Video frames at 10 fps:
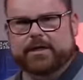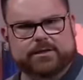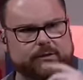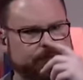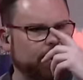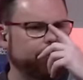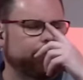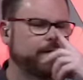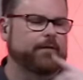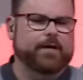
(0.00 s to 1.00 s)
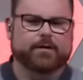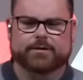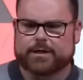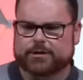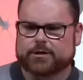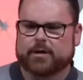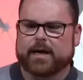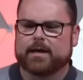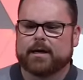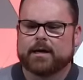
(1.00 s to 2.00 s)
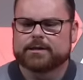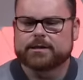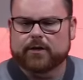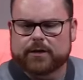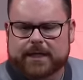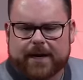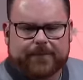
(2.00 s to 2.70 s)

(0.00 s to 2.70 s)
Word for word: Super have uh, Founders Edition. Okay, so let's go to top